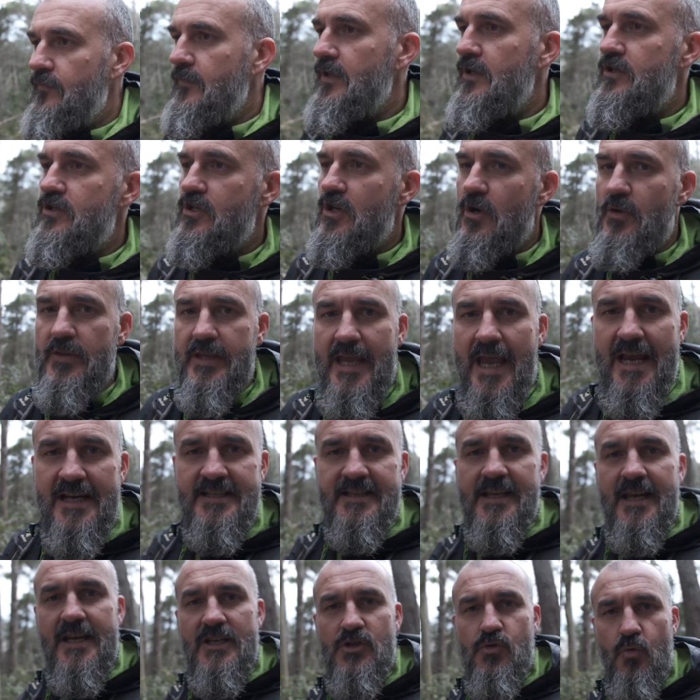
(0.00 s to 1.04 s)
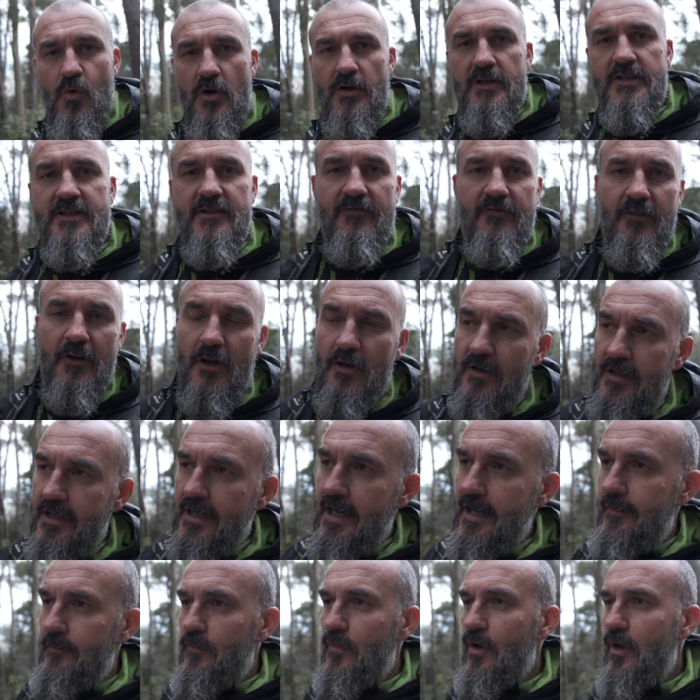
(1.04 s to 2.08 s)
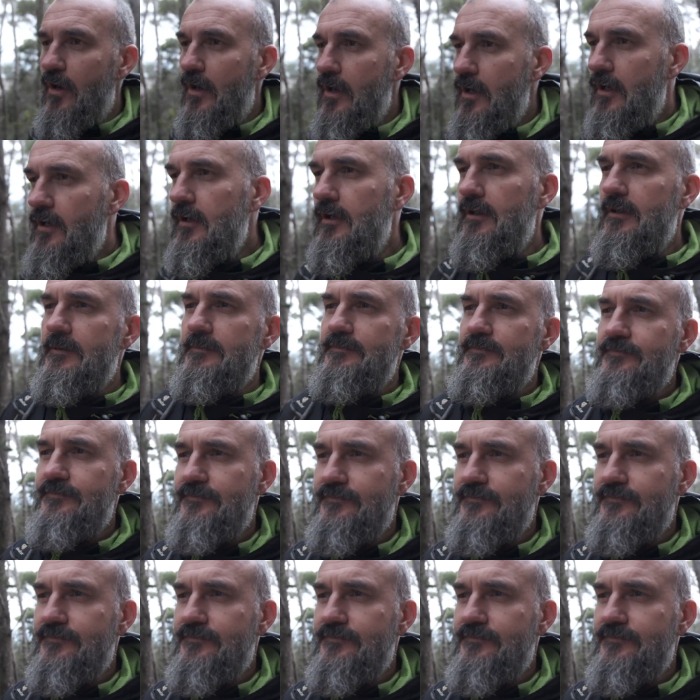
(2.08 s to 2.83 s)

So the XH1 as a vlog camera,